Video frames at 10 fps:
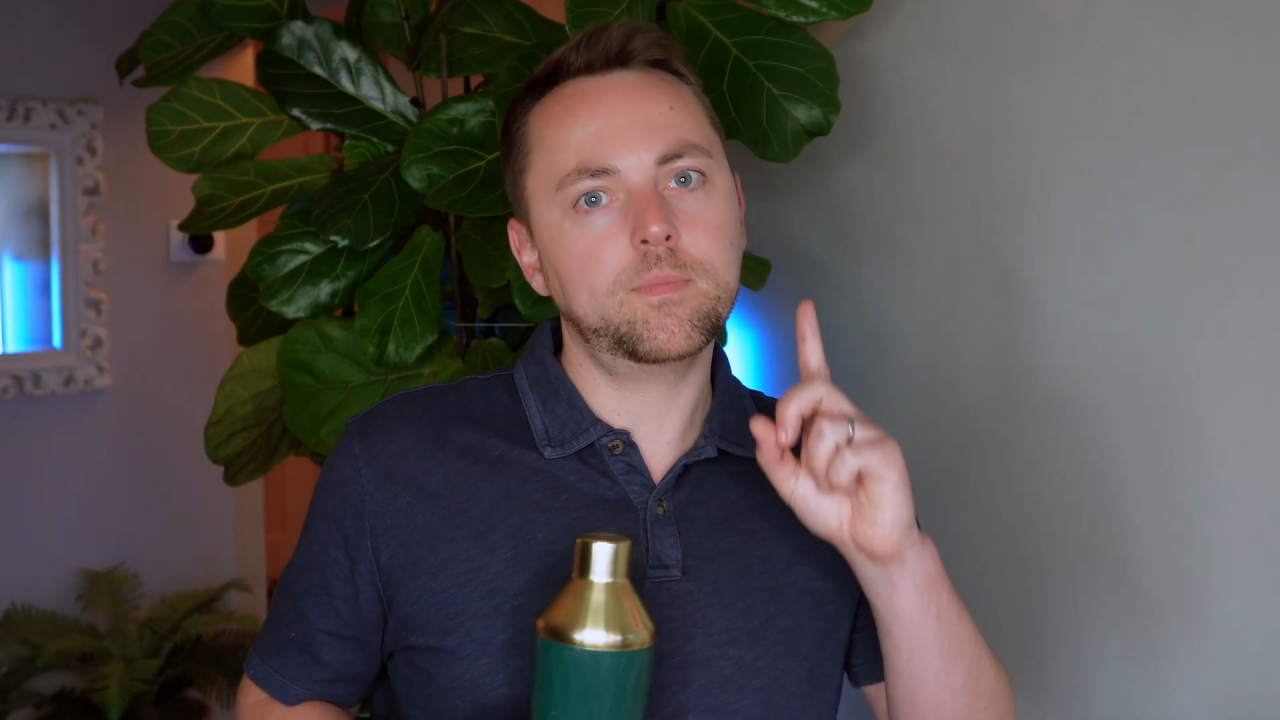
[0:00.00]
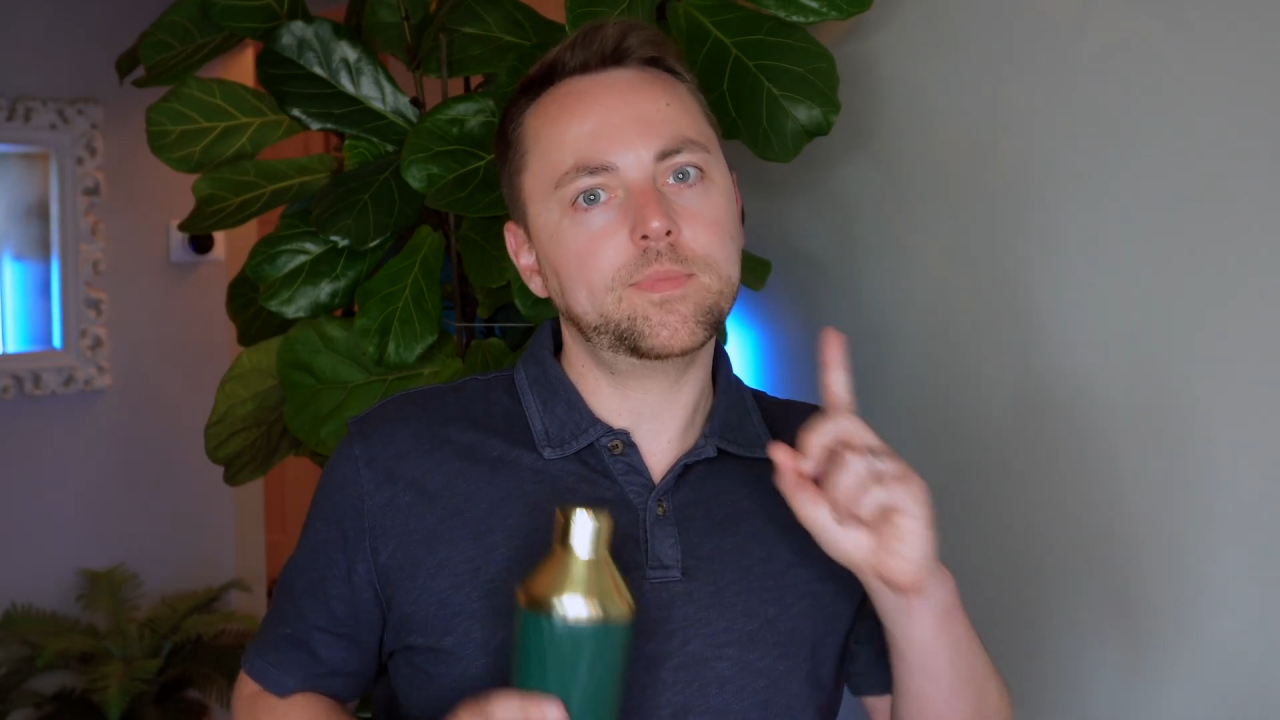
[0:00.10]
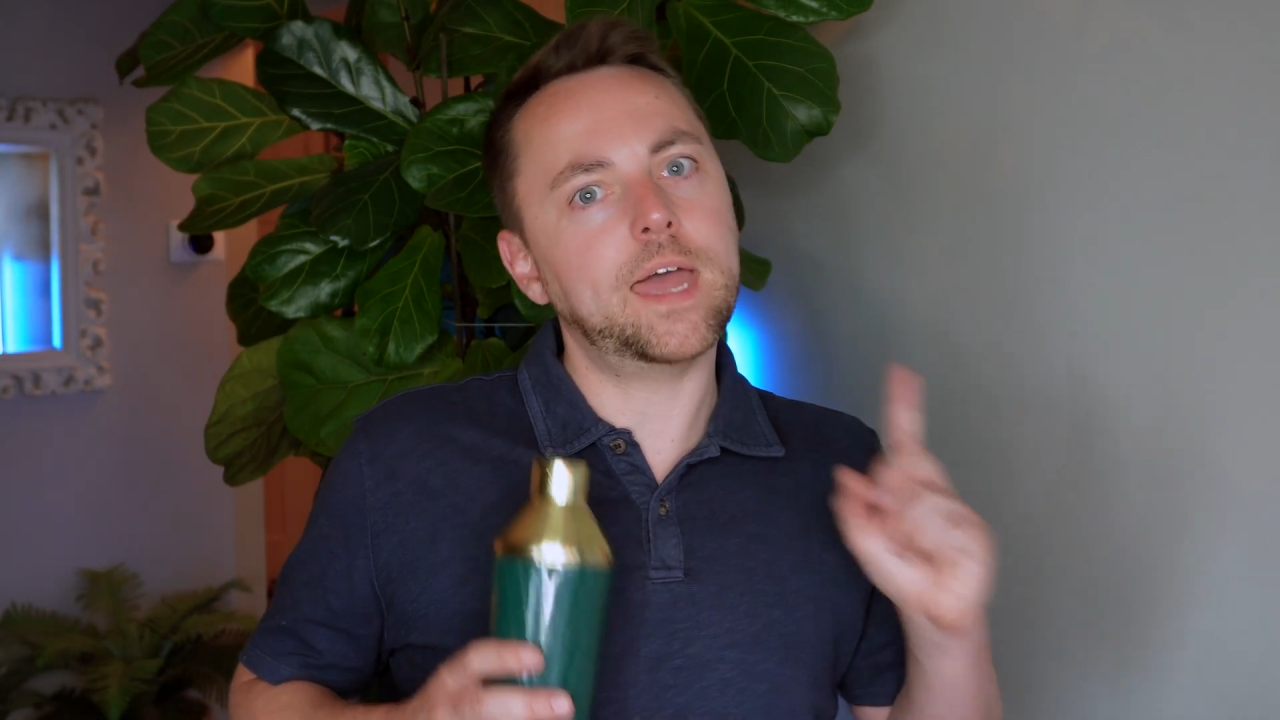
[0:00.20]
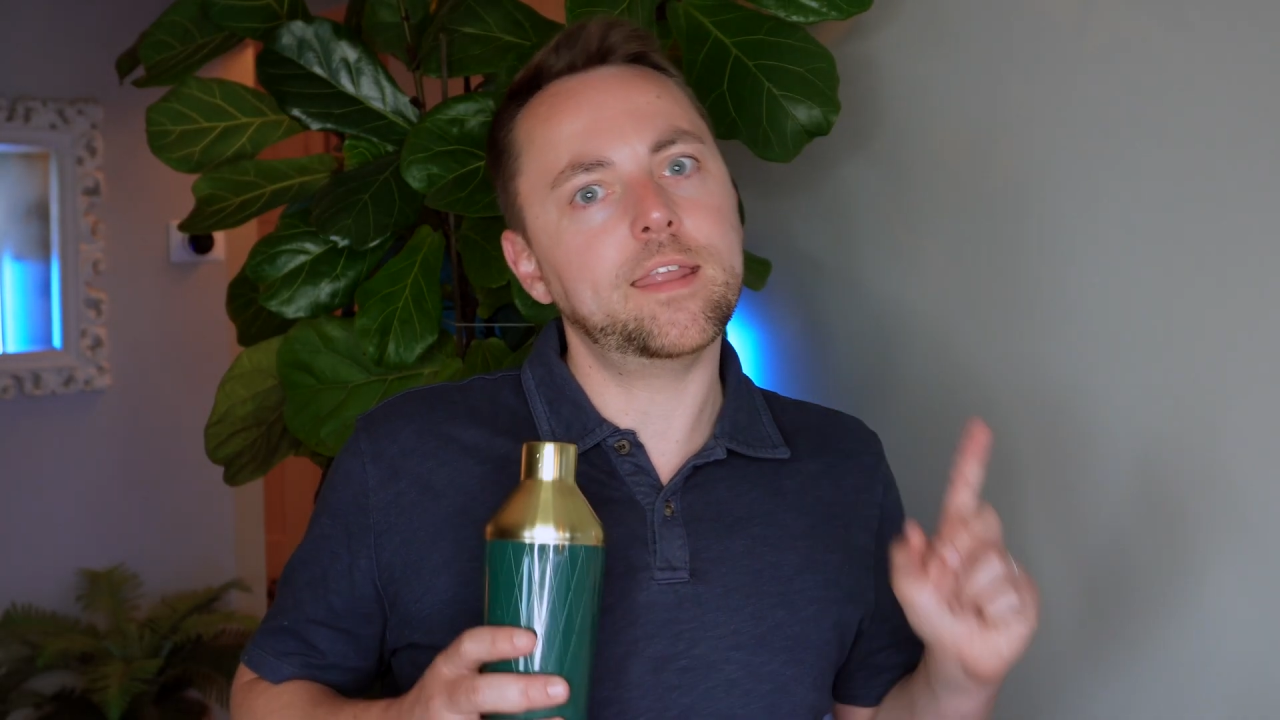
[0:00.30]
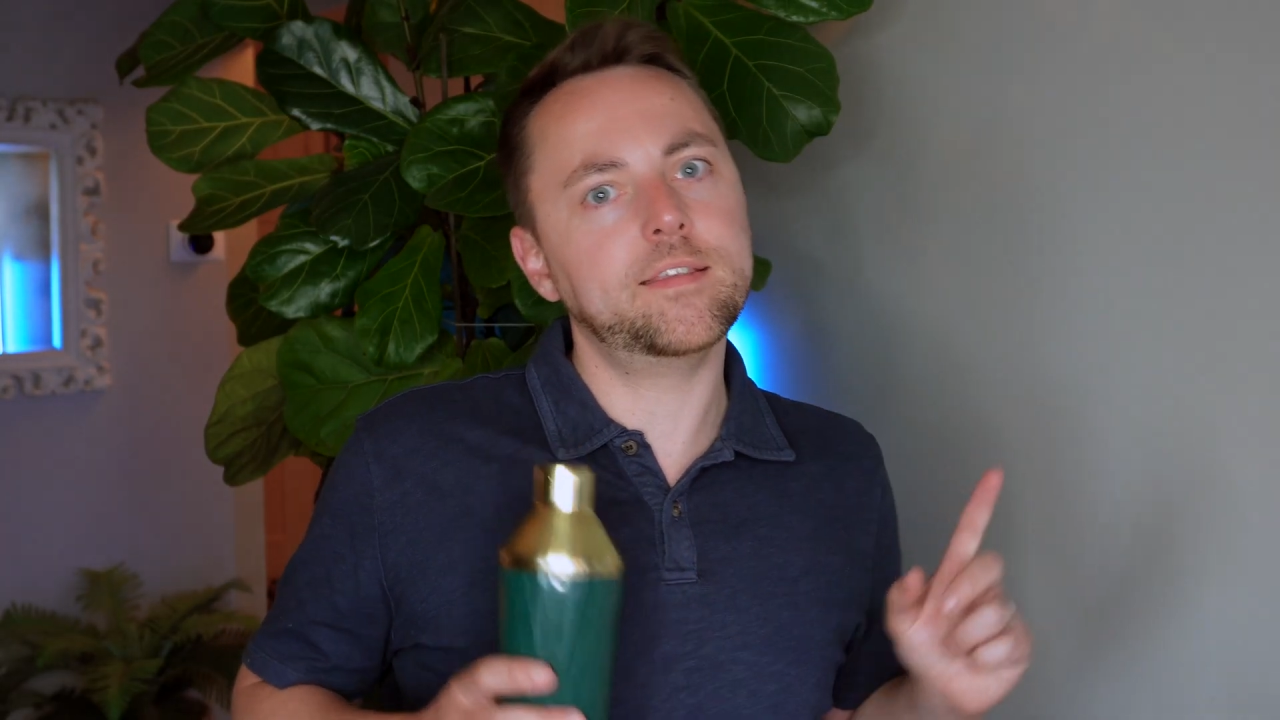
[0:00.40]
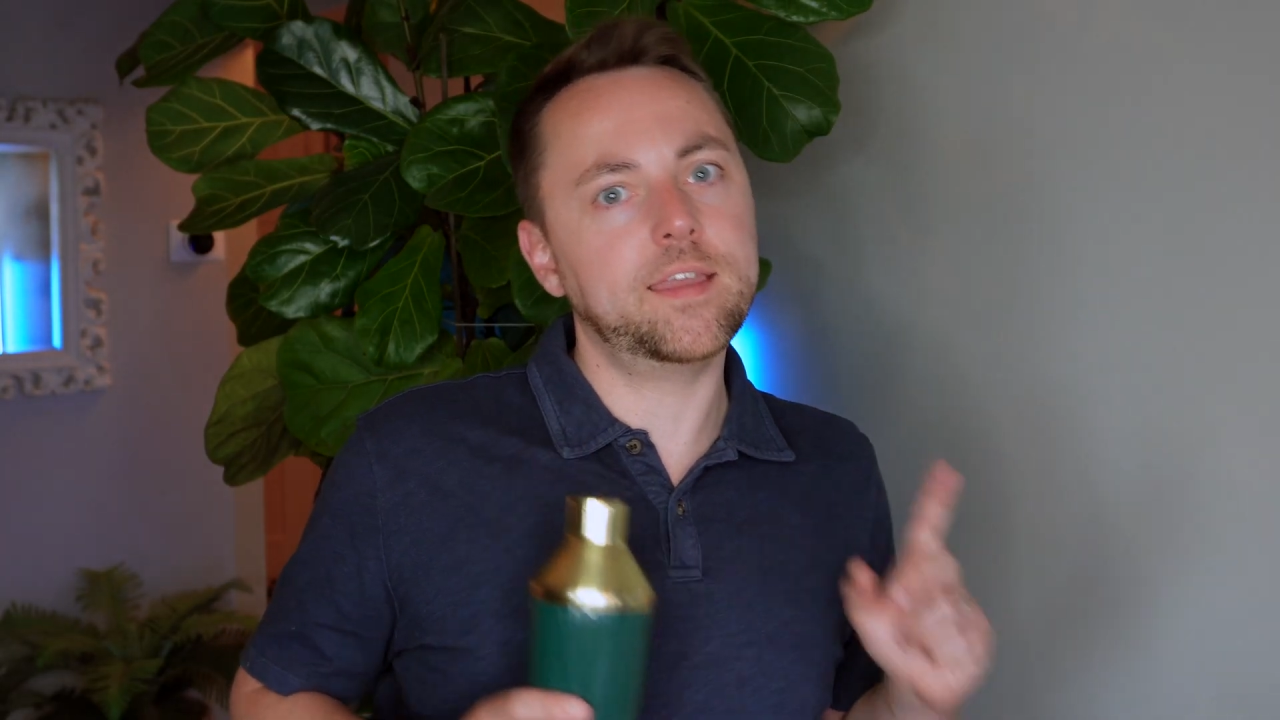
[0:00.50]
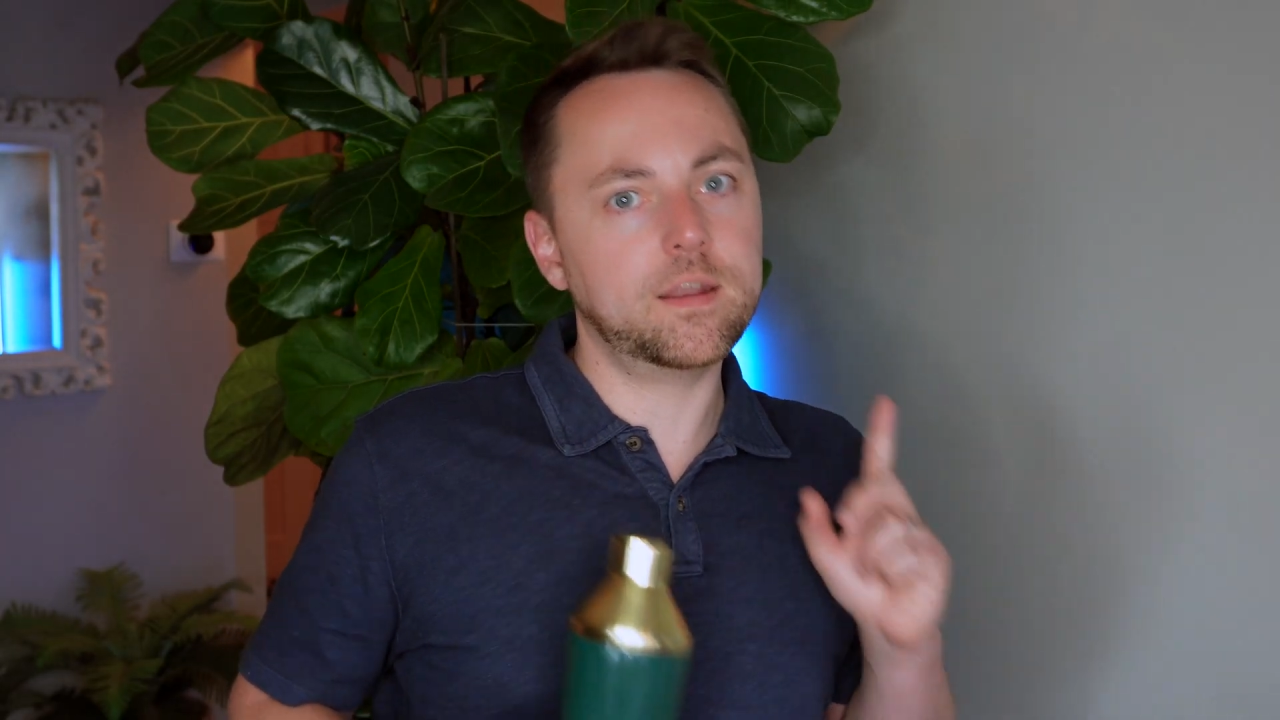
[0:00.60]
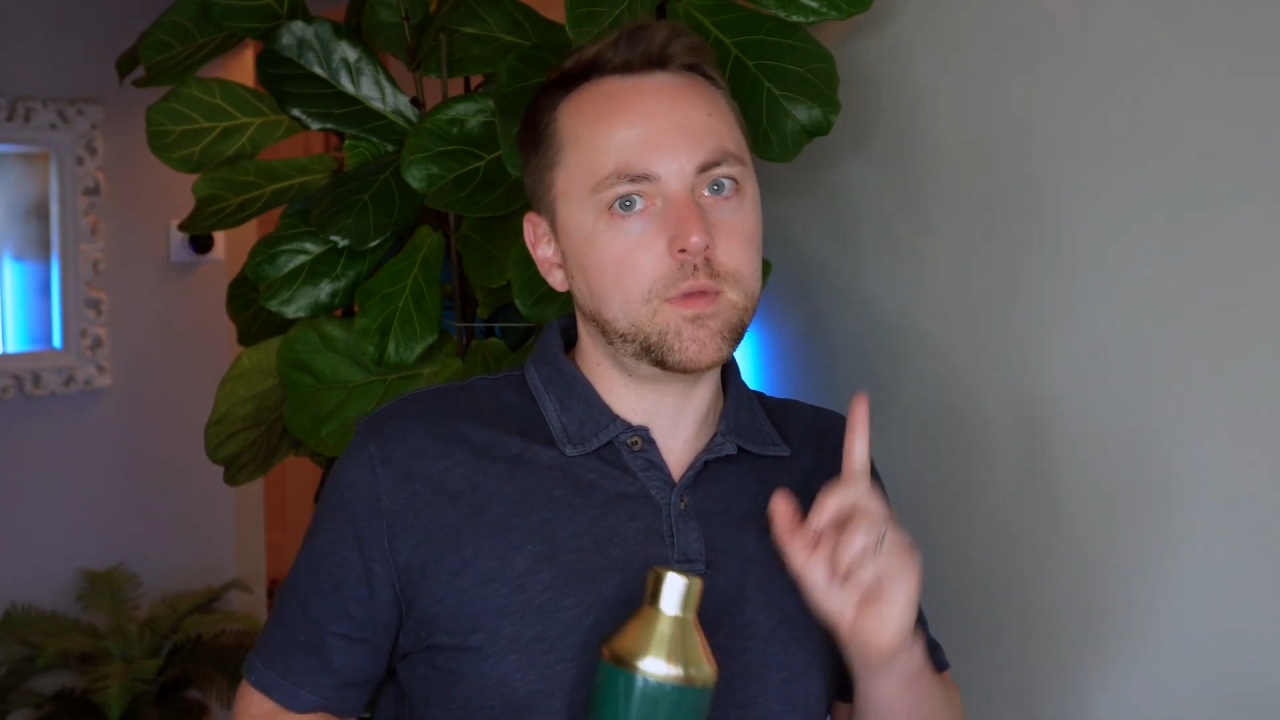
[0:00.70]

That is, in a